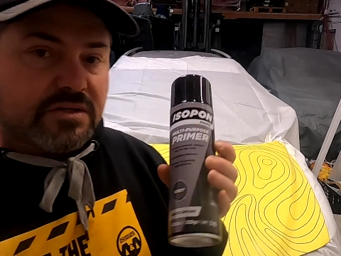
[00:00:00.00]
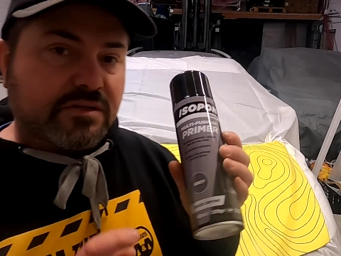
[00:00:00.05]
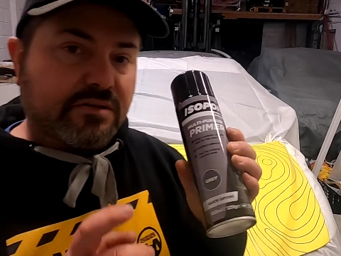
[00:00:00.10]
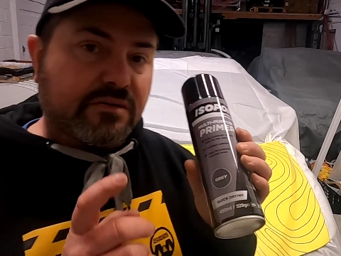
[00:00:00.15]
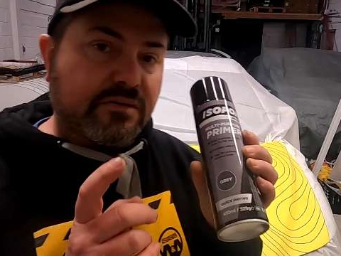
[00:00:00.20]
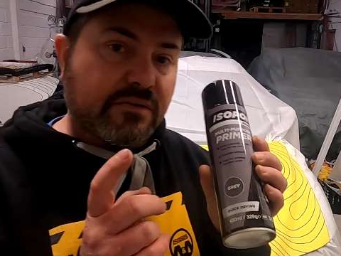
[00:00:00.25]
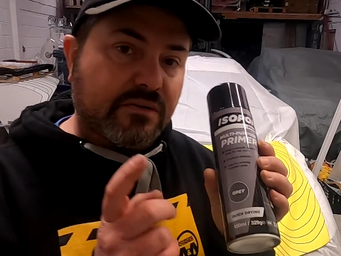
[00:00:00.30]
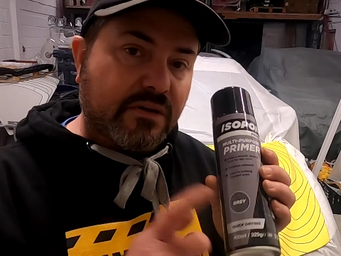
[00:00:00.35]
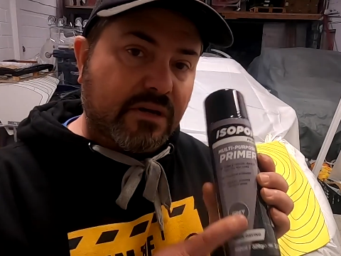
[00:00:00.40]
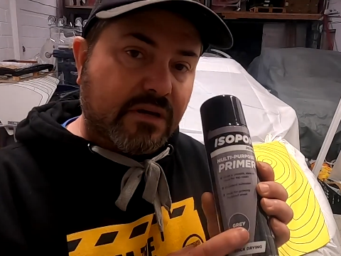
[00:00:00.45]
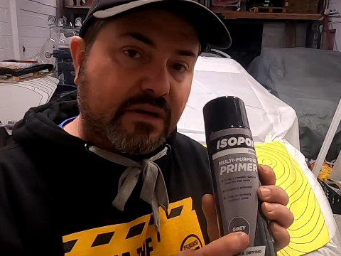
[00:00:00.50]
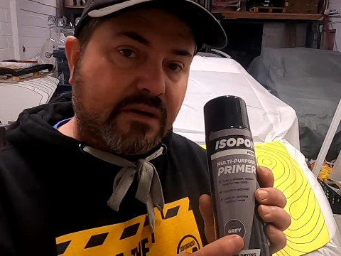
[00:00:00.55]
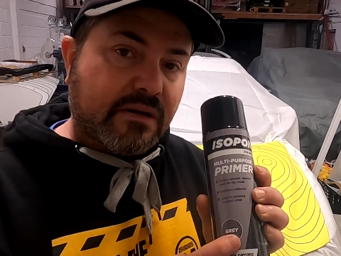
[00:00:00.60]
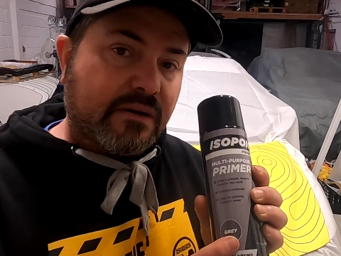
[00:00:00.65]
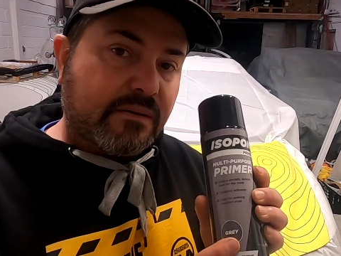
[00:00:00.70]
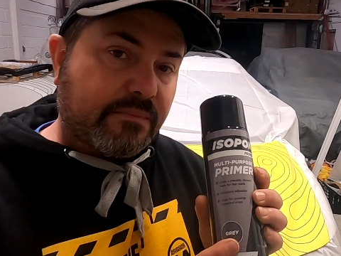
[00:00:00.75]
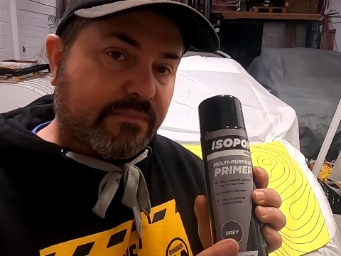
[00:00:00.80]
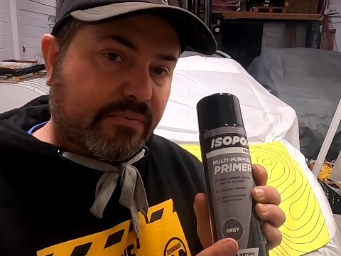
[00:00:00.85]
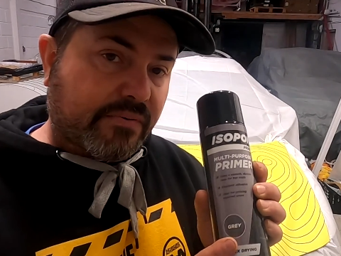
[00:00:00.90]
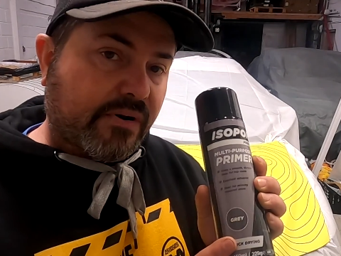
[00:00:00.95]
to
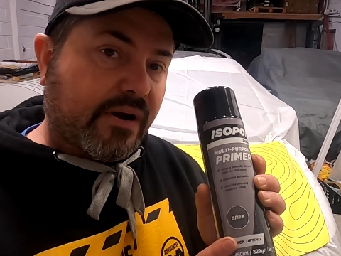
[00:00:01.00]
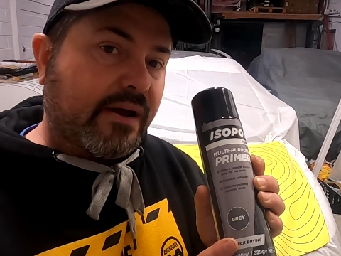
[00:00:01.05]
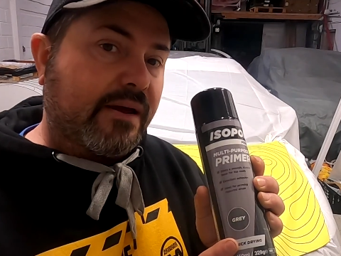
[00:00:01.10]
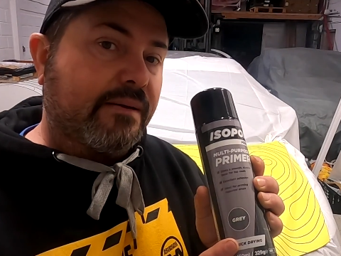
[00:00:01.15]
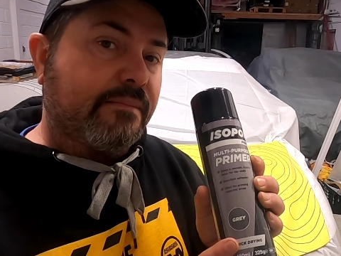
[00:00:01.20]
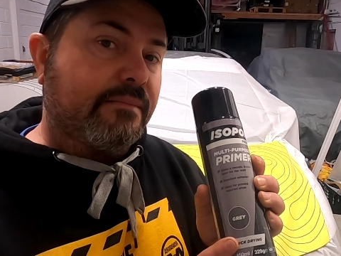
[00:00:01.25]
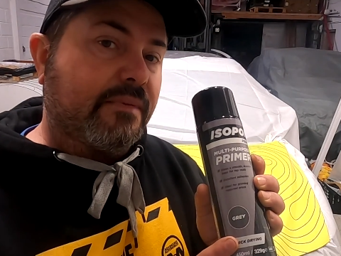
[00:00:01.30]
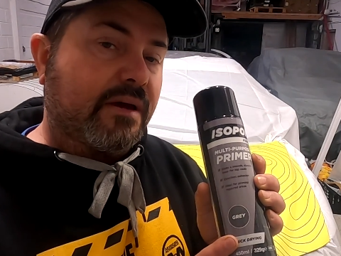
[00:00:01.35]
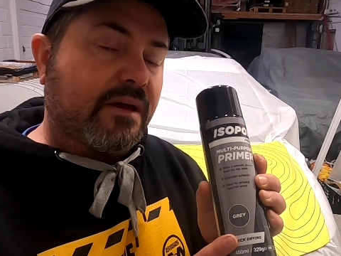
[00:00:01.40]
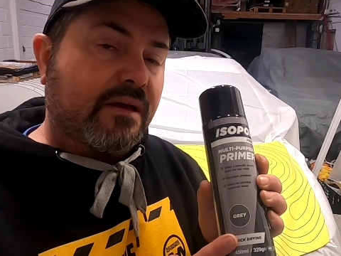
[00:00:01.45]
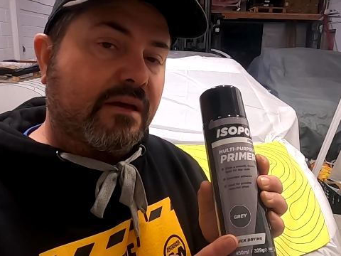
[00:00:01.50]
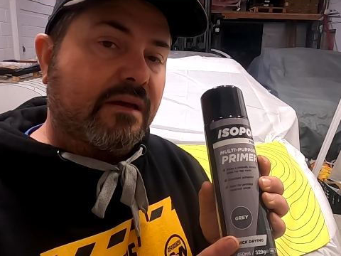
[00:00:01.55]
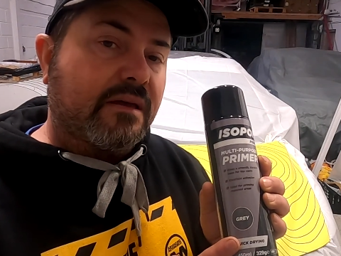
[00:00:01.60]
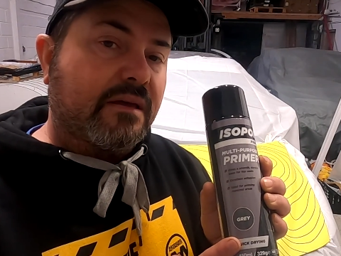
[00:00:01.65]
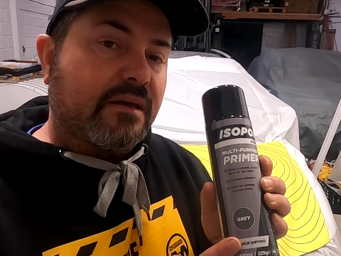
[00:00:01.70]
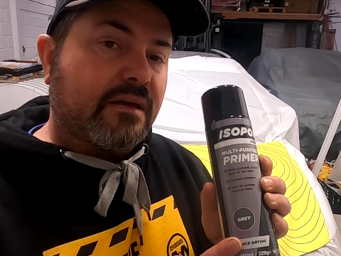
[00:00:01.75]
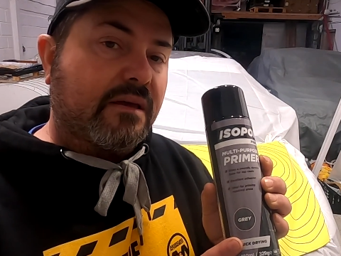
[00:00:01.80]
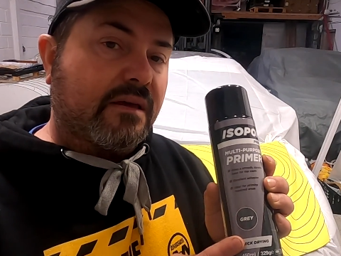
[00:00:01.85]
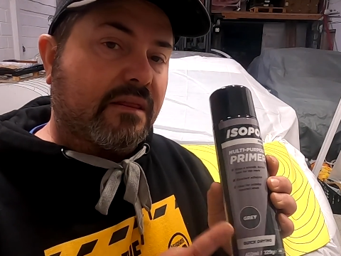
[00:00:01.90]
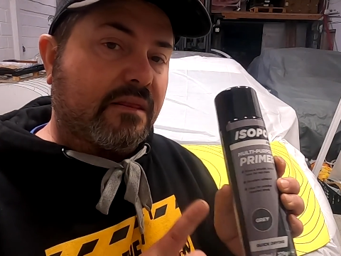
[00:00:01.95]
prime
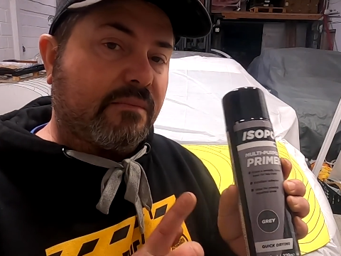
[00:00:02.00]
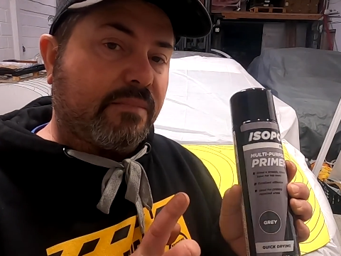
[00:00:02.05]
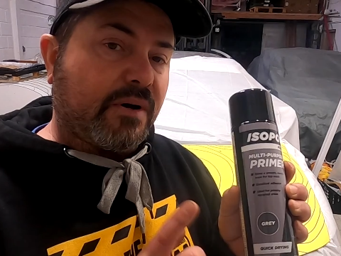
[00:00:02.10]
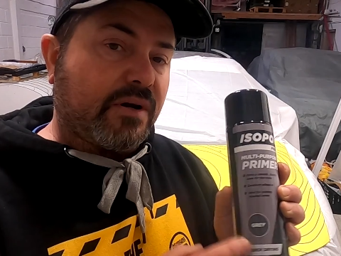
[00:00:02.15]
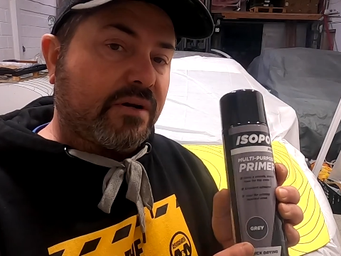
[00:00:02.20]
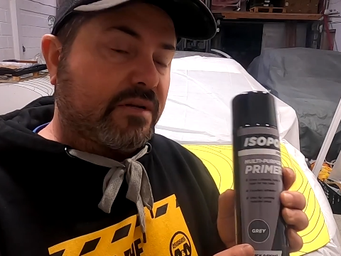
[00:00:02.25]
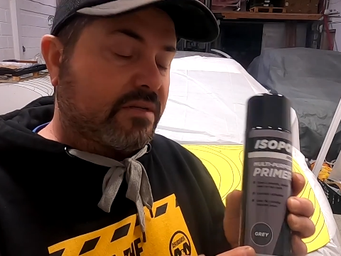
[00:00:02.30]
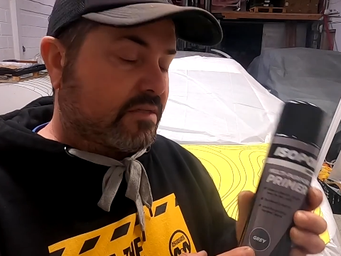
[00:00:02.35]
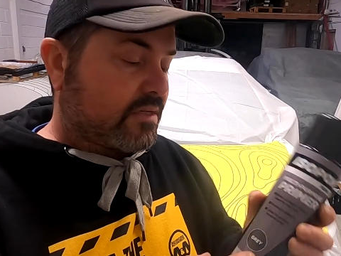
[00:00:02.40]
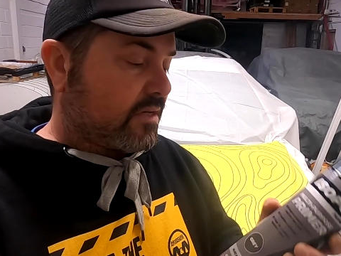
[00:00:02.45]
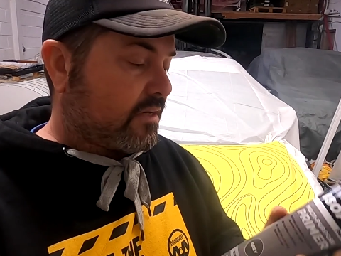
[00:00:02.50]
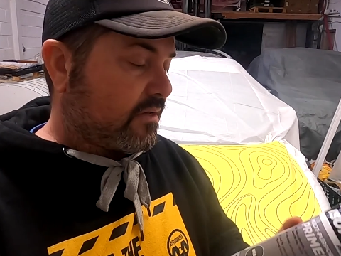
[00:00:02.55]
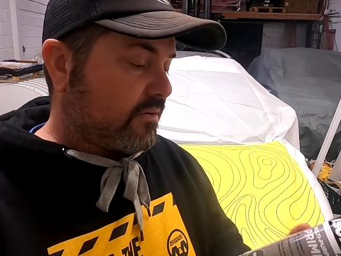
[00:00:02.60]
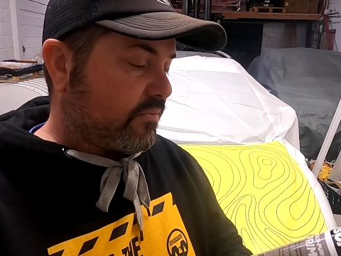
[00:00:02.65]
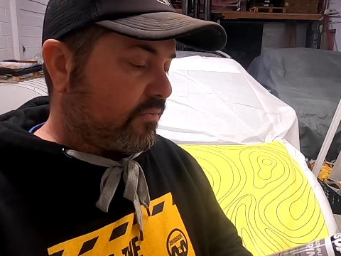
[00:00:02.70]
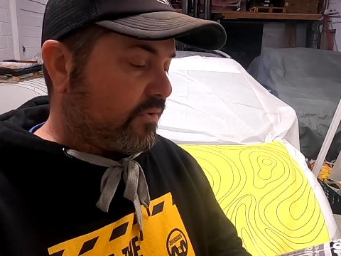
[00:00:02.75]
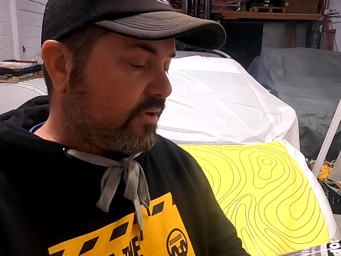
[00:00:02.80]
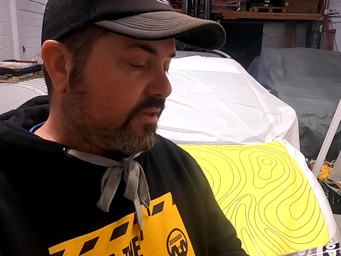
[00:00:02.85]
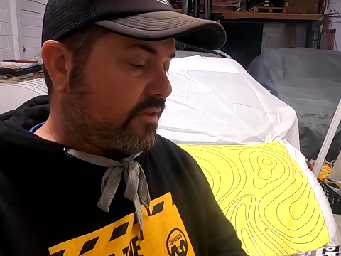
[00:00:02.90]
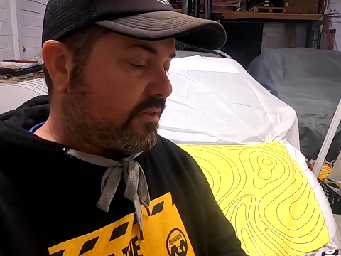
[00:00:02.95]
the bonnet
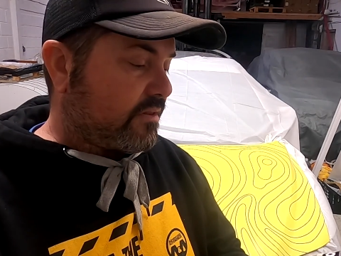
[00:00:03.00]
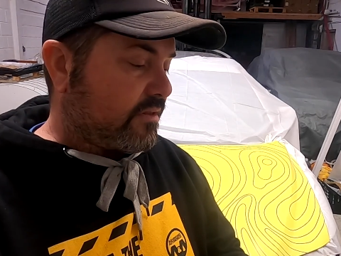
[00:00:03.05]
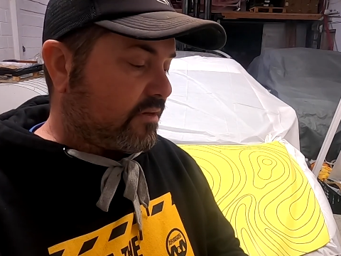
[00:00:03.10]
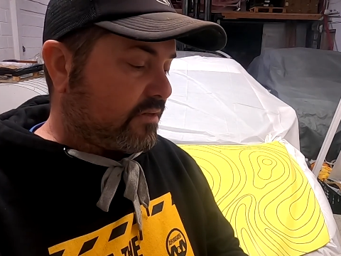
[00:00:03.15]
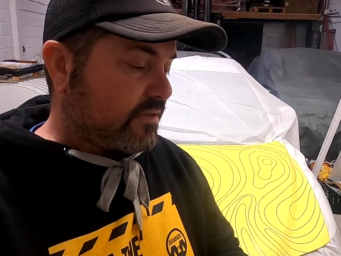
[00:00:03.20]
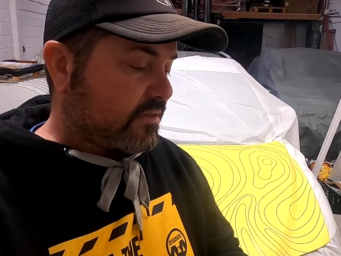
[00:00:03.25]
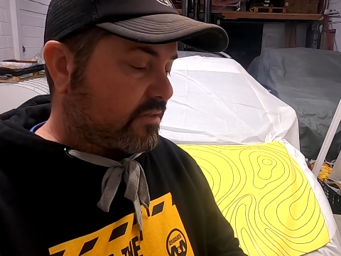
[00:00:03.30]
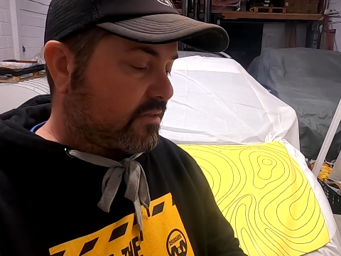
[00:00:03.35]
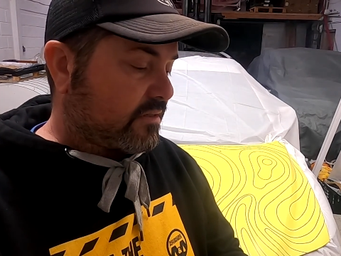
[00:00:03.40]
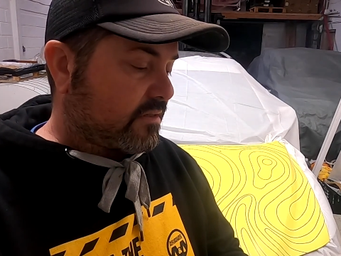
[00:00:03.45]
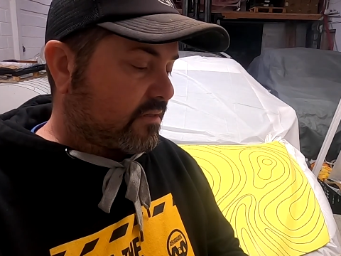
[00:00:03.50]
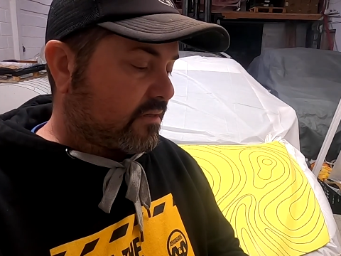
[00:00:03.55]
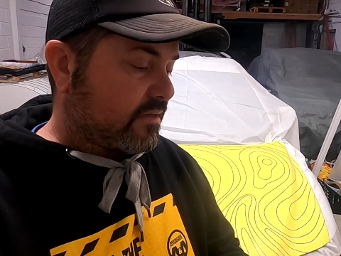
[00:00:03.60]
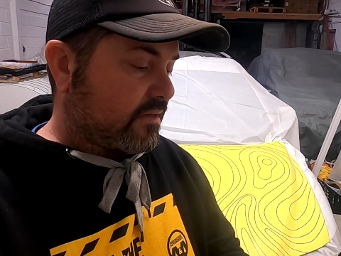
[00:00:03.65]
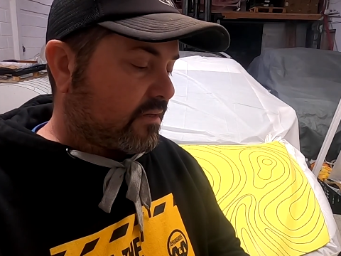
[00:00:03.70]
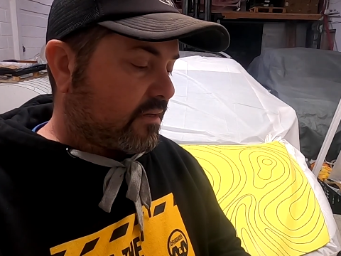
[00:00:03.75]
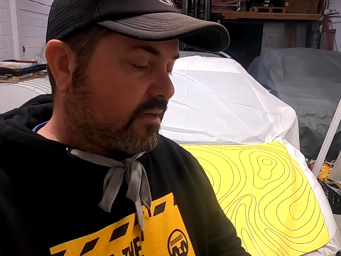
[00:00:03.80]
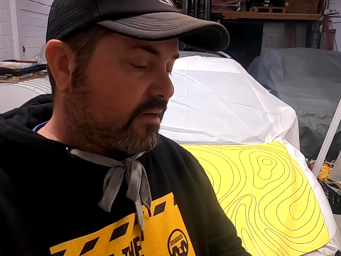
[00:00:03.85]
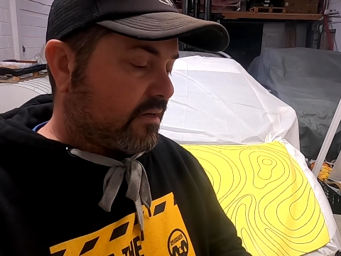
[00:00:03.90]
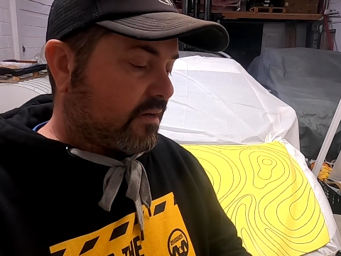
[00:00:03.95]
with this
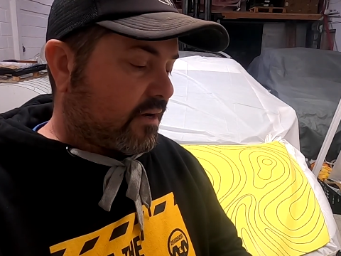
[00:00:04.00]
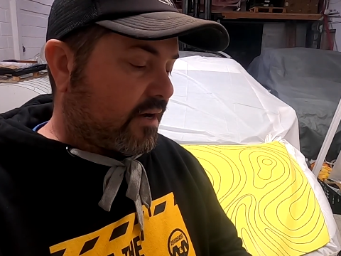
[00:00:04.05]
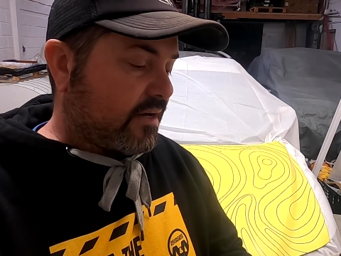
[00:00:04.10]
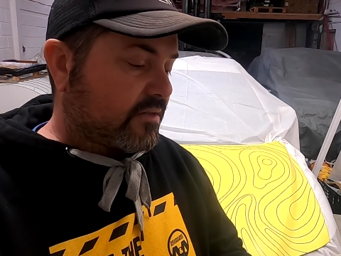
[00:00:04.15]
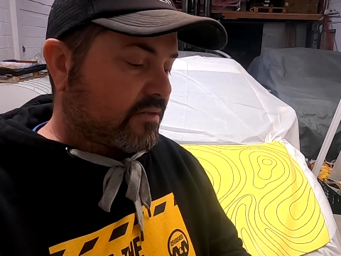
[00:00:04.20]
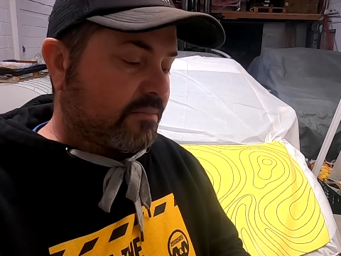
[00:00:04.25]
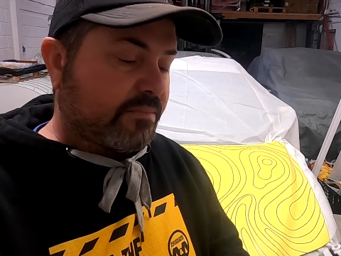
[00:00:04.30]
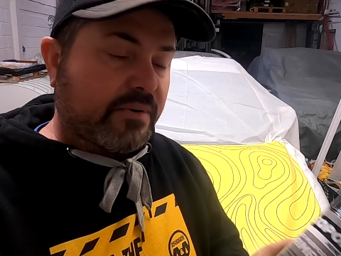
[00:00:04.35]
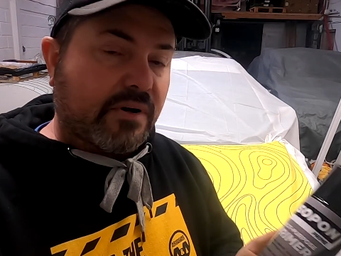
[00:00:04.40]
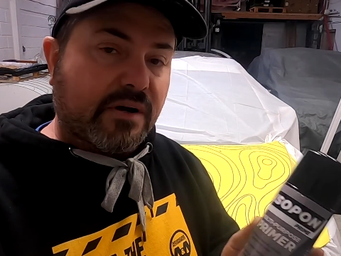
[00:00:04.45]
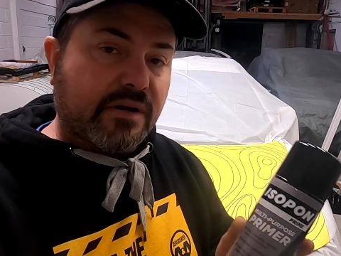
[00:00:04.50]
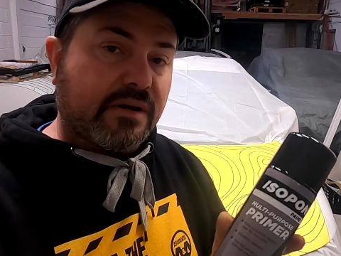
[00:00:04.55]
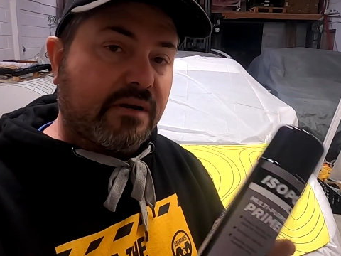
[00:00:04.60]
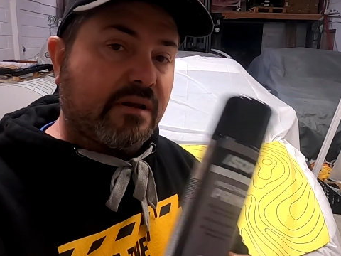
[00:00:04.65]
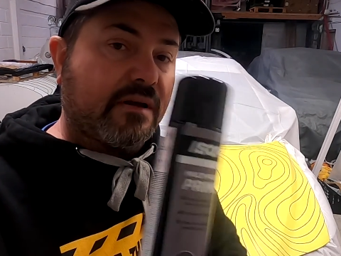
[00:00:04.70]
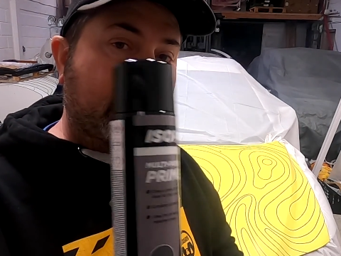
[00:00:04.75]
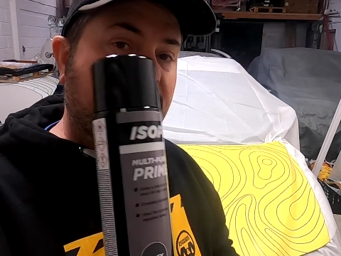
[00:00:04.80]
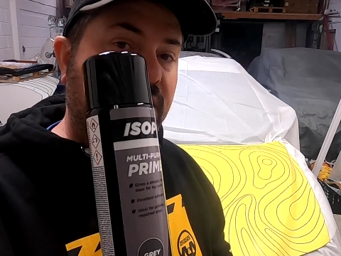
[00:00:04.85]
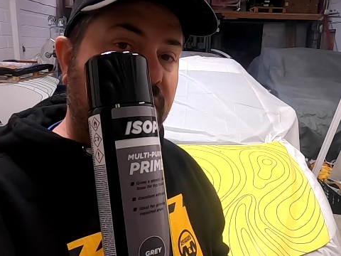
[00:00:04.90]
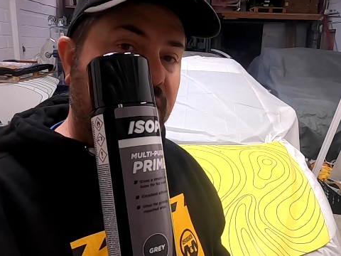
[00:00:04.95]

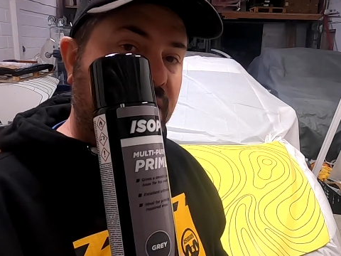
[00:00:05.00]
Isopon